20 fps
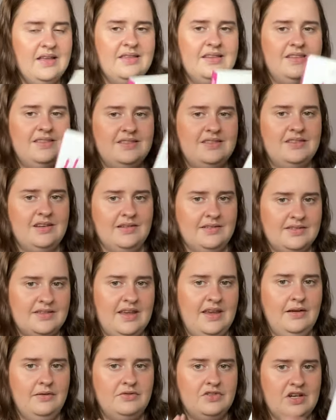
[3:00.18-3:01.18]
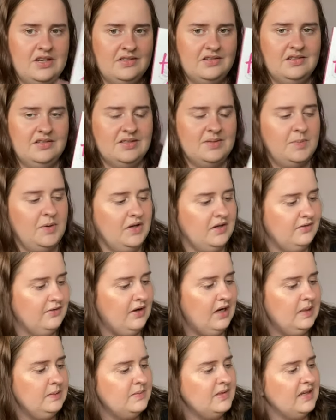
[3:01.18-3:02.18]
this does give Chestnut Springs
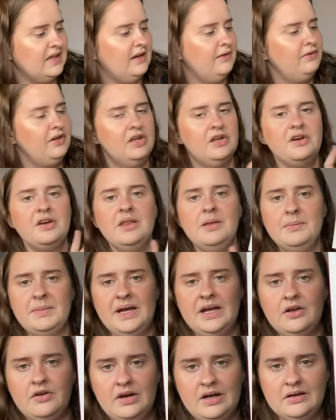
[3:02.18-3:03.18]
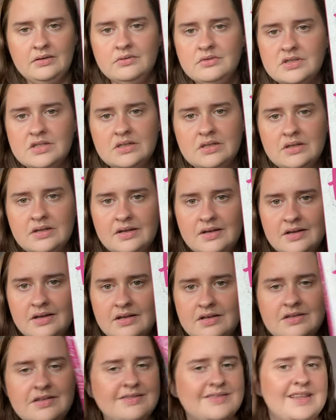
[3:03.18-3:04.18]
vibes like if you look at the background
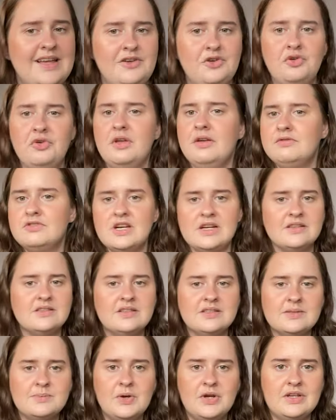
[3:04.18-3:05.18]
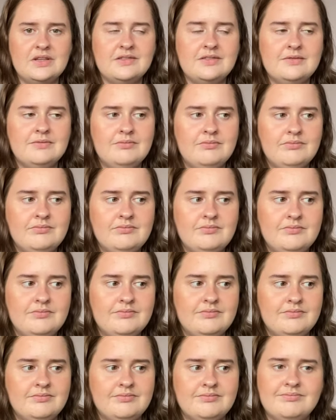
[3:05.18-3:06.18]
does that not give Chestnut Springs
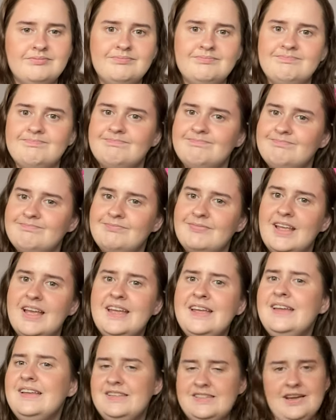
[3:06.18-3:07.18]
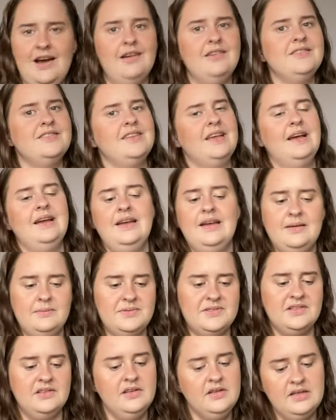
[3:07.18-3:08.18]
it does it
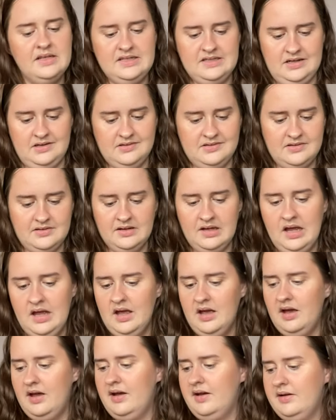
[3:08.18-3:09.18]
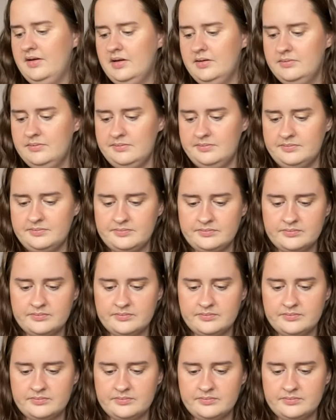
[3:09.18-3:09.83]
absolutely does um,